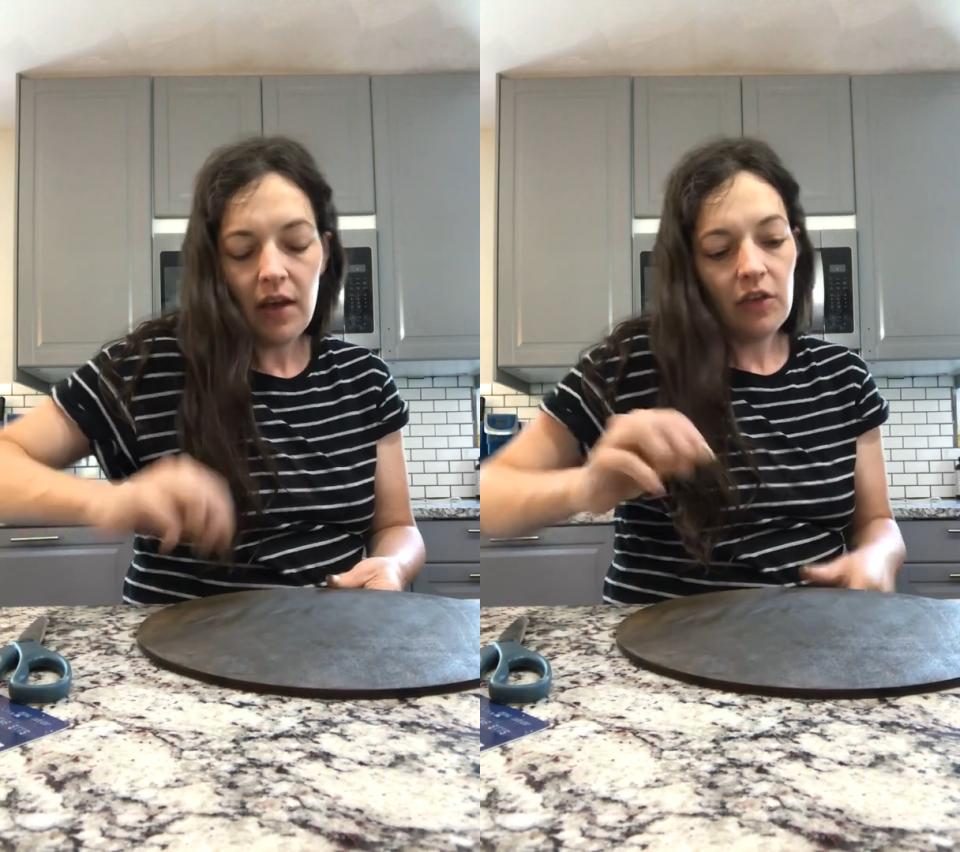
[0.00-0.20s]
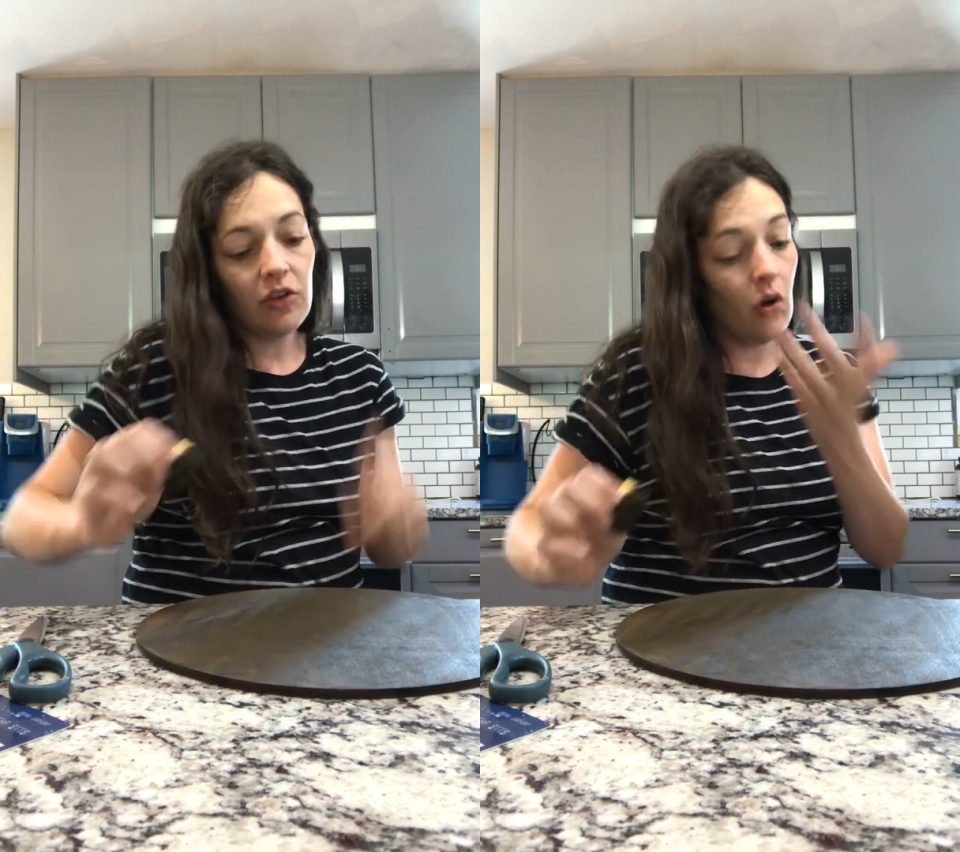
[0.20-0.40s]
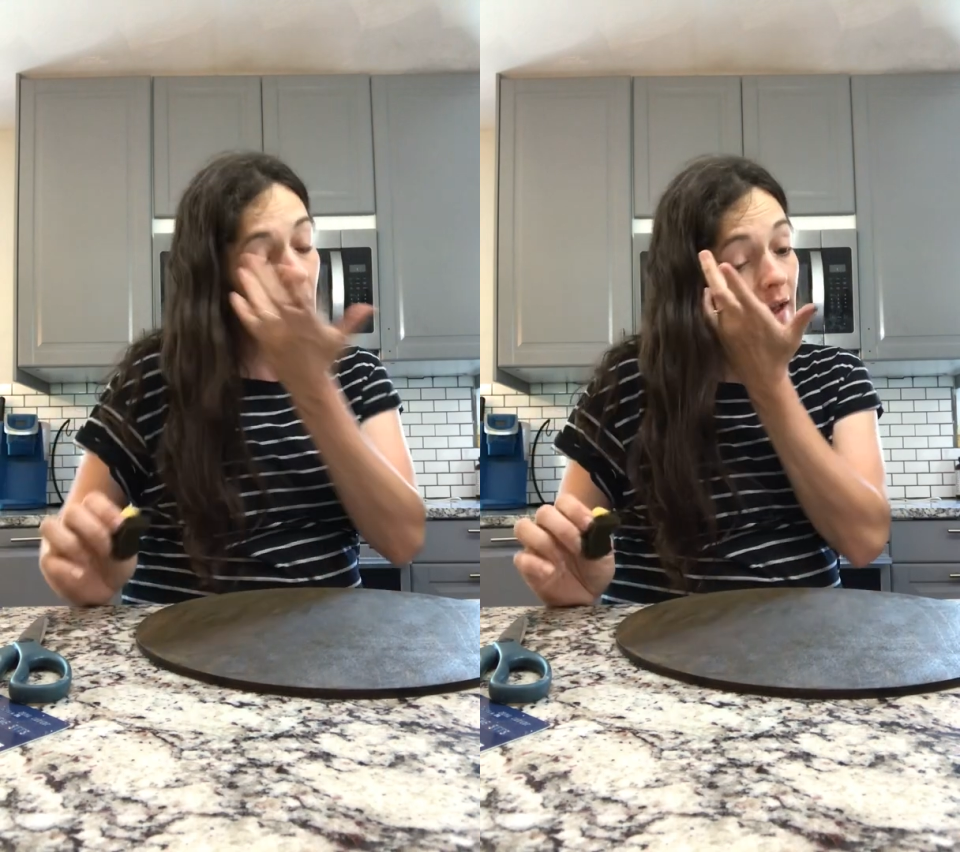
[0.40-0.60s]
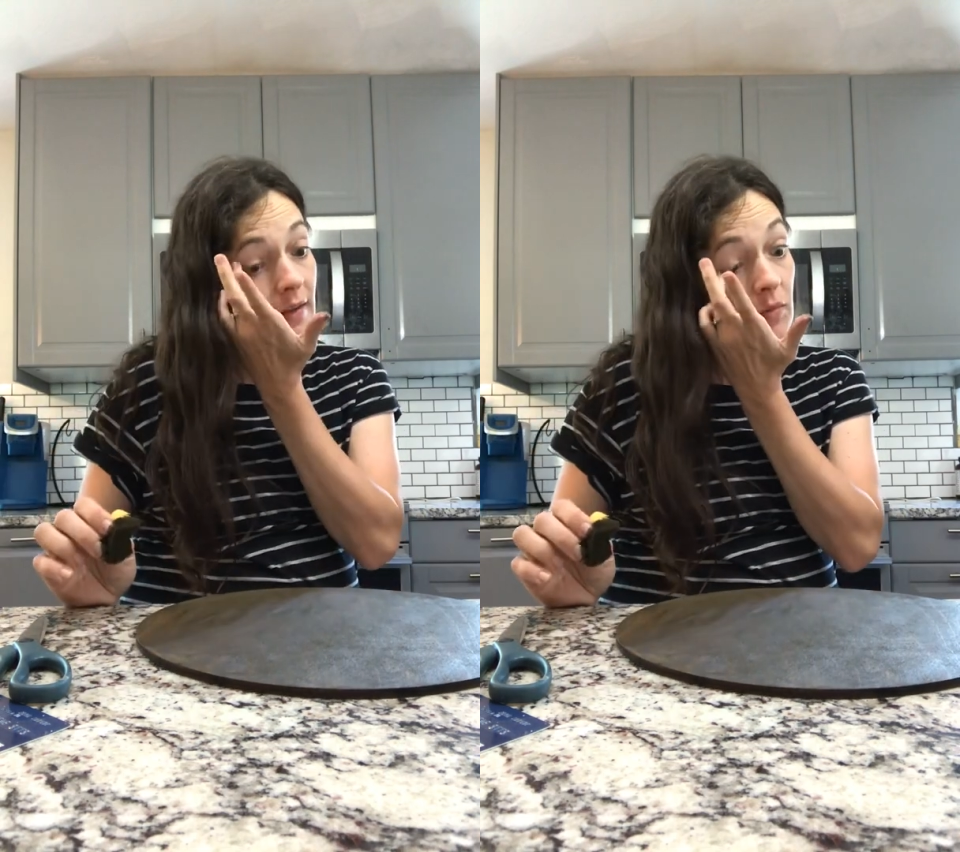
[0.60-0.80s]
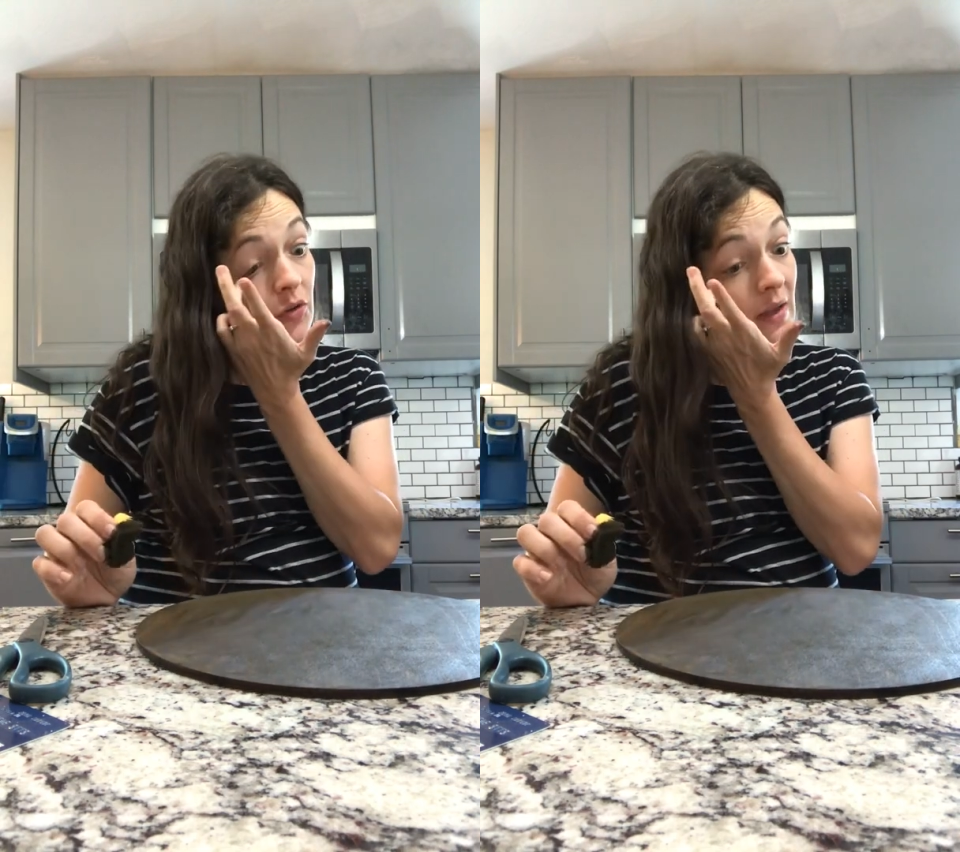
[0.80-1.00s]
So as
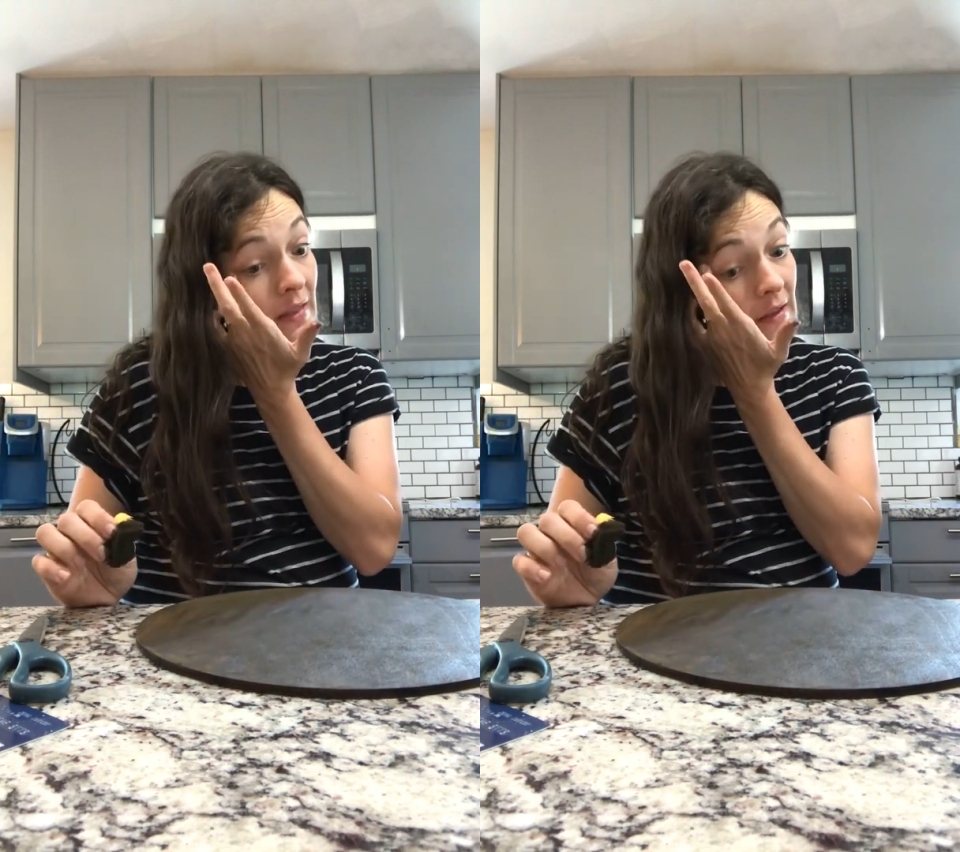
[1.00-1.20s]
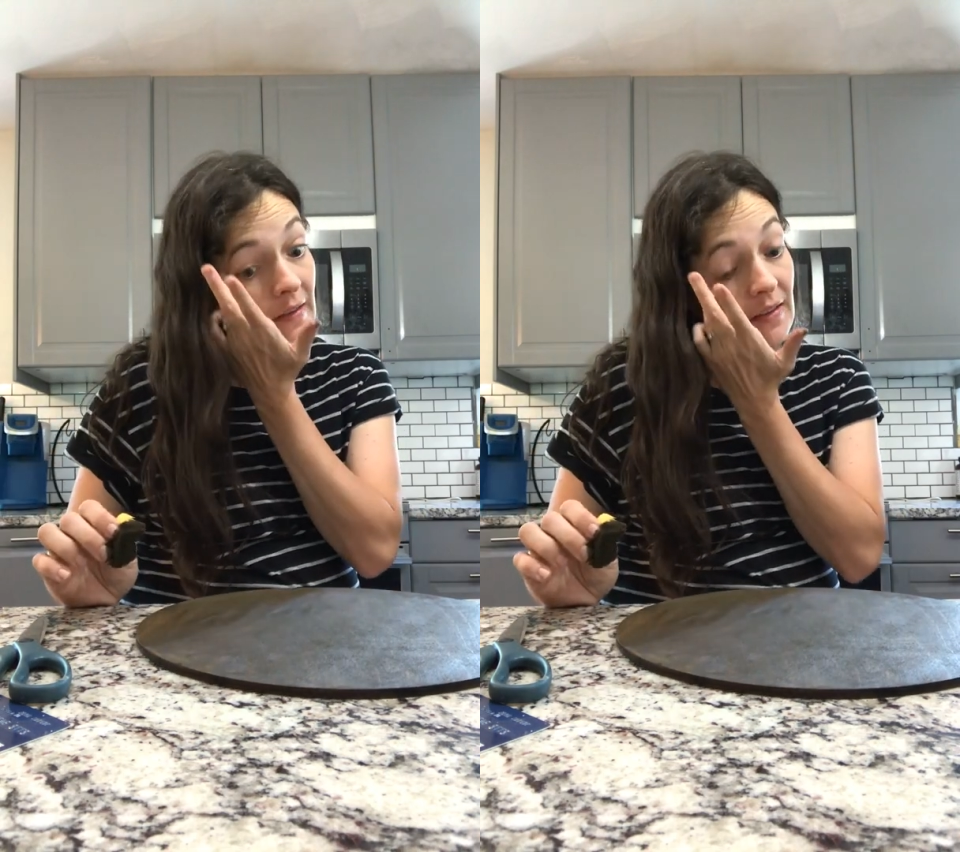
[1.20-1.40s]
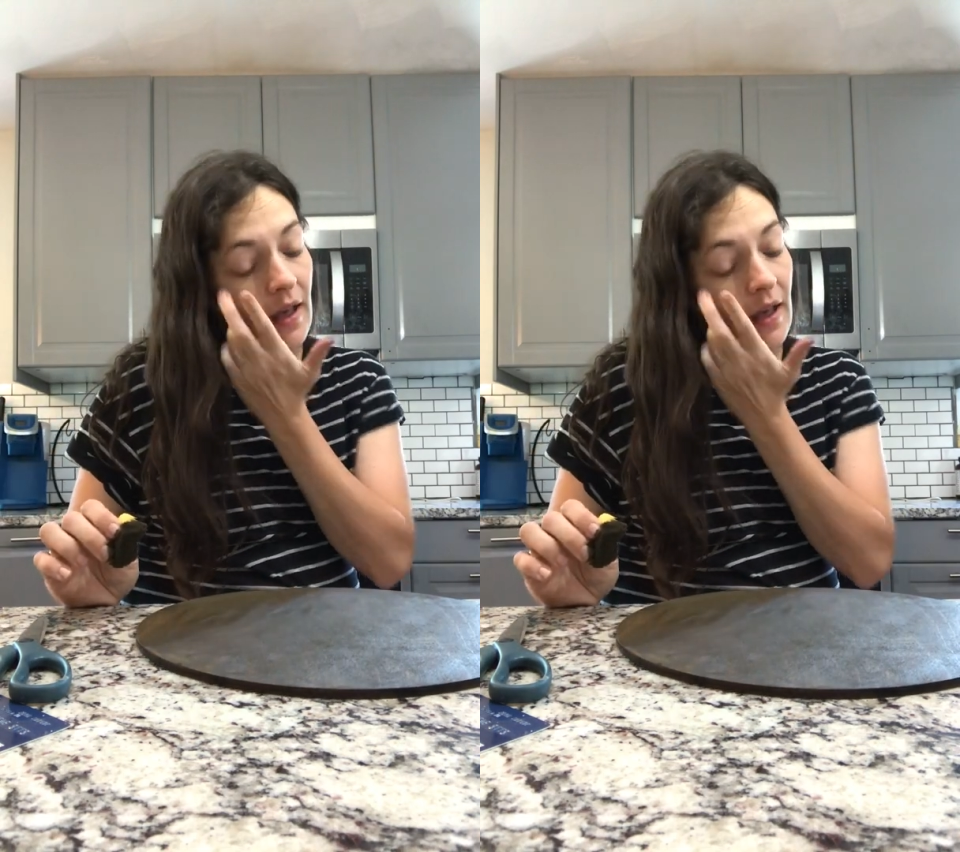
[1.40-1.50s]
I'm doing this,